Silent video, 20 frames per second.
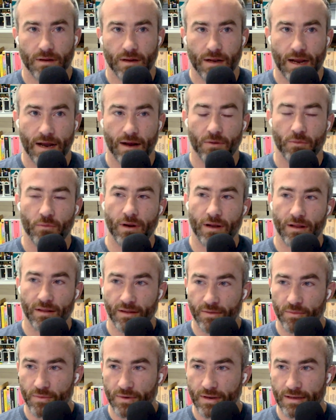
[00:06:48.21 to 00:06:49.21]
how well
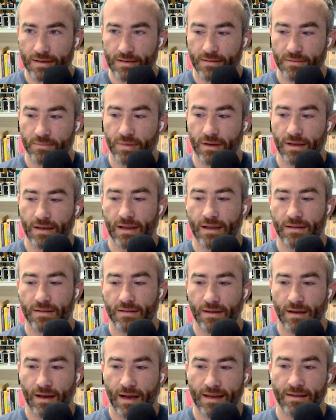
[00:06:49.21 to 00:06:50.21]
it went, but
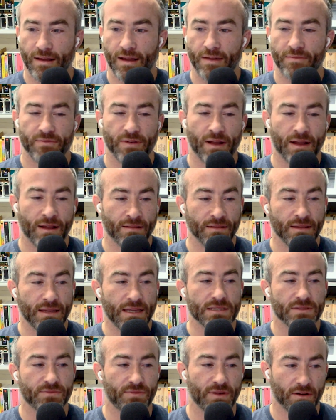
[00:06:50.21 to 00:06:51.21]
I've at
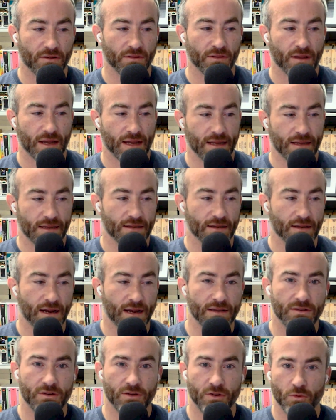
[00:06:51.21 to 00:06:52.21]
least felt like
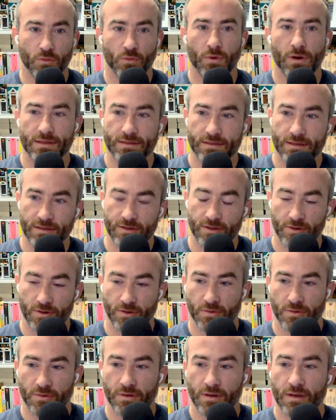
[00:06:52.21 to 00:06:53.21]
I knew what to
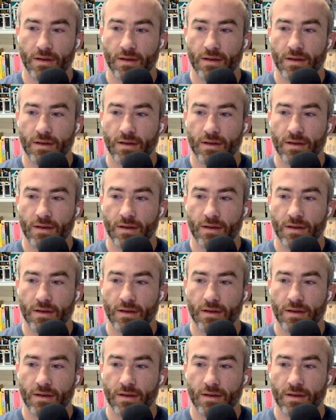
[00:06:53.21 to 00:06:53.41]
do,